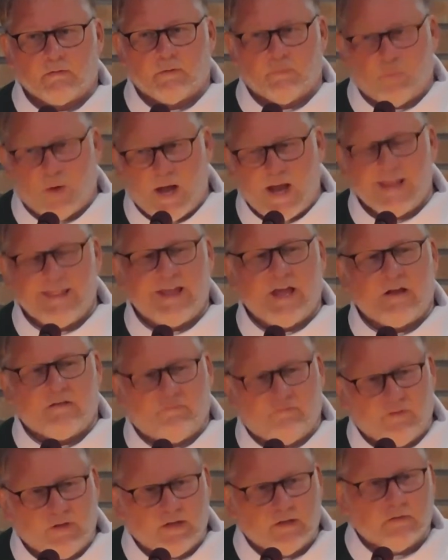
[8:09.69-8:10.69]
to buy
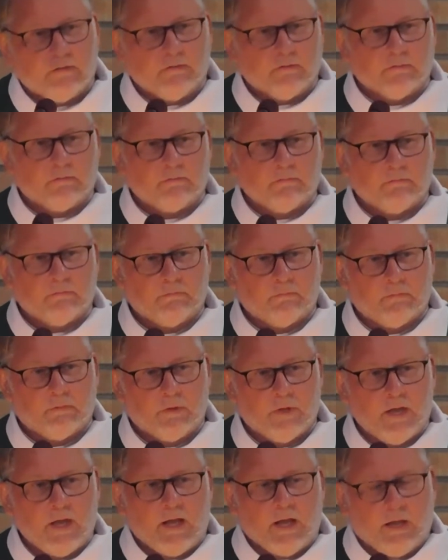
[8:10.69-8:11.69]
that field
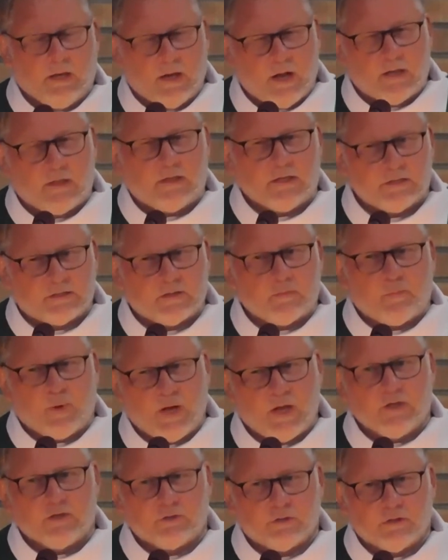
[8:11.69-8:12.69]
in
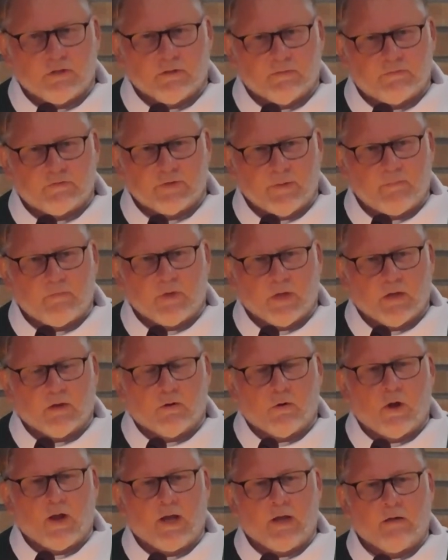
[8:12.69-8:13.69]
anticipation of
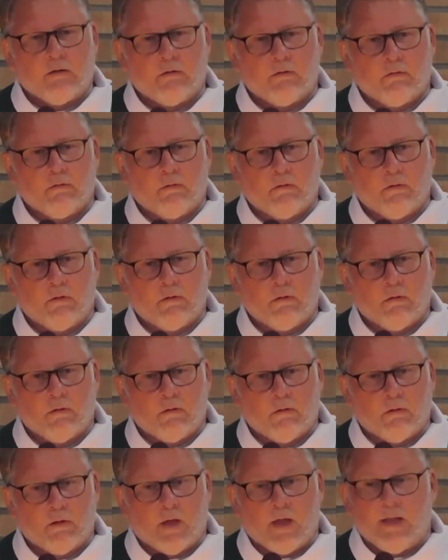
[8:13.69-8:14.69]
something great.
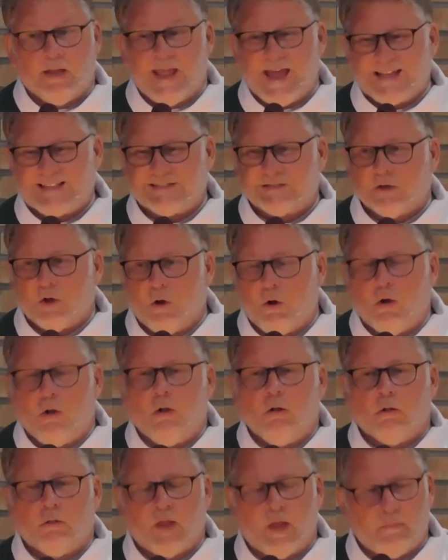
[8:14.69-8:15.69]
And that's
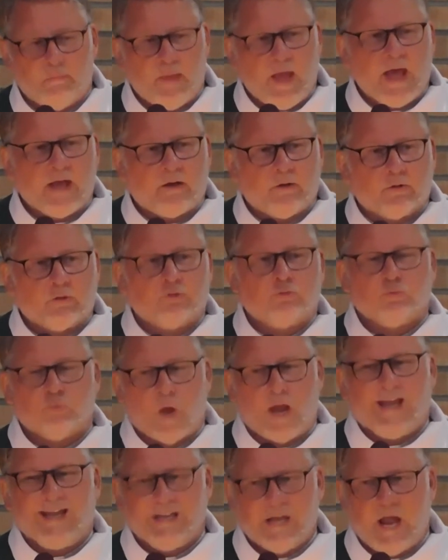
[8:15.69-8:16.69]
all that matters
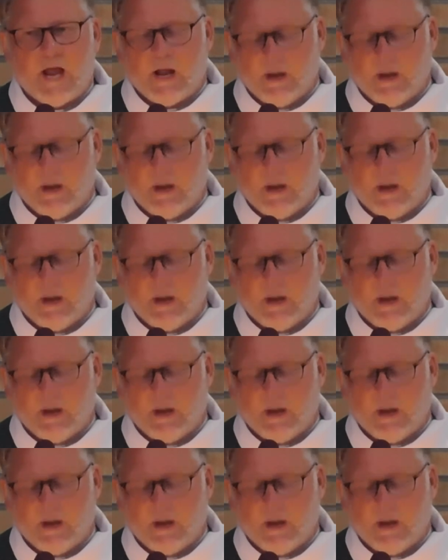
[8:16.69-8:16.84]
right